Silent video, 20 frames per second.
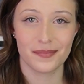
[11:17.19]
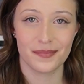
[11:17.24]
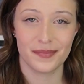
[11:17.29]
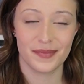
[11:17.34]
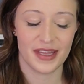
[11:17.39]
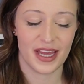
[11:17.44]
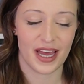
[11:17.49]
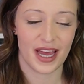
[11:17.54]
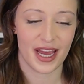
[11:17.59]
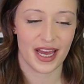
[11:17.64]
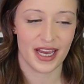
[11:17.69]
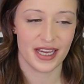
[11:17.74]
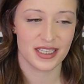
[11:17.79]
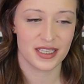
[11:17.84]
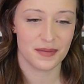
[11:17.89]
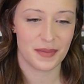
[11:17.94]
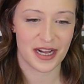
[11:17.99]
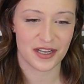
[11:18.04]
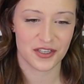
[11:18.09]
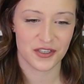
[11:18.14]
that
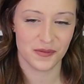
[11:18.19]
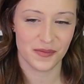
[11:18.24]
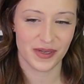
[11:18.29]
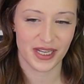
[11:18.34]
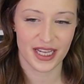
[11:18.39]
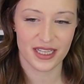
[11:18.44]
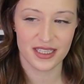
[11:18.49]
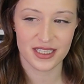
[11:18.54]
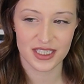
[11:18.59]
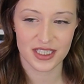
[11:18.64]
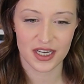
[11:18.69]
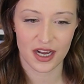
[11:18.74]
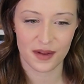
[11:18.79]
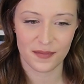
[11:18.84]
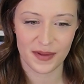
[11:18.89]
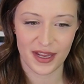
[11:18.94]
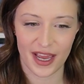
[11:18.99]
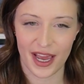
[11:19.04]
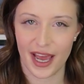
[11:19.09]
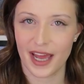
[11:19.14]
Sebastian and Mackenzie taught
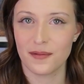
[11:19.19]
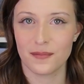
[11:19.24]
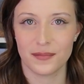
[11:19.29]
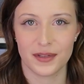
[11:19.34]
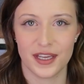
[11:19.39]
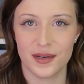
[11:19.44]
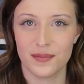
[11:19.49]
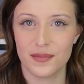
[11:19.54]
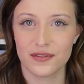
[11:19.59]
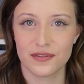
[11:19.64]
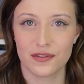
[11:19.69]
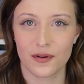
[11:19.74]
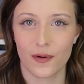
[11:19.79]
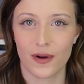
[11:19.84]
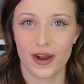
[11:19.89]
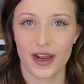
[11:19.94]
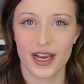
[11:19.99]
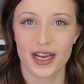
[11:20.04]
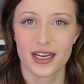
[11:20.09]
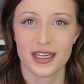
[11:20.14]
me I hadn't played
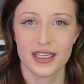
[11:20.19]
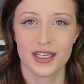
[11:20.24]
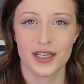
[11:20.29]
before,